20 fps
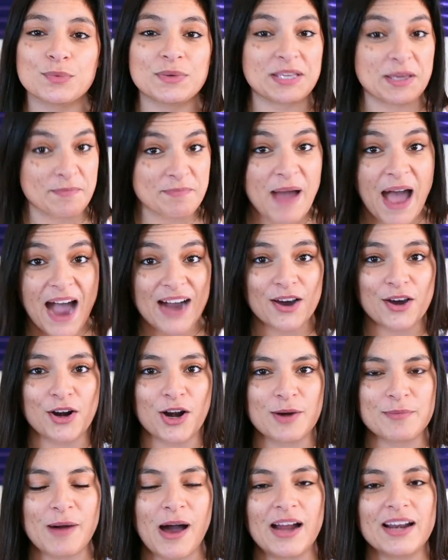we can pack on
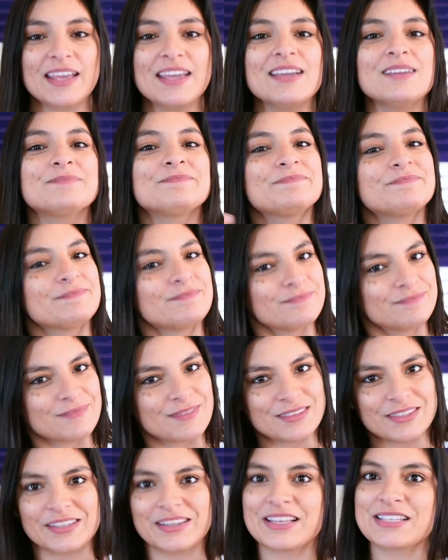our body,
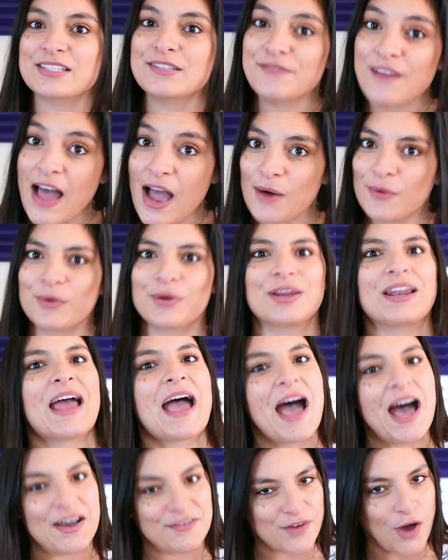the less fat we're gonna
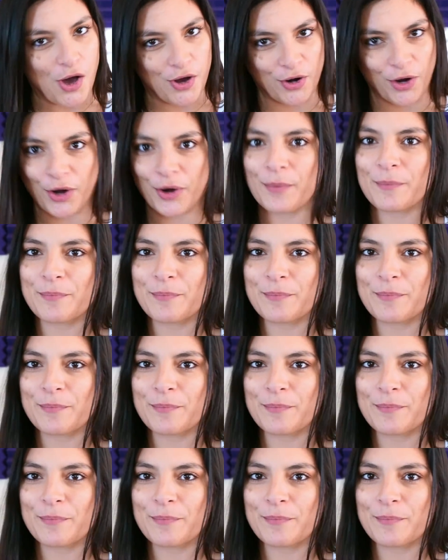have on our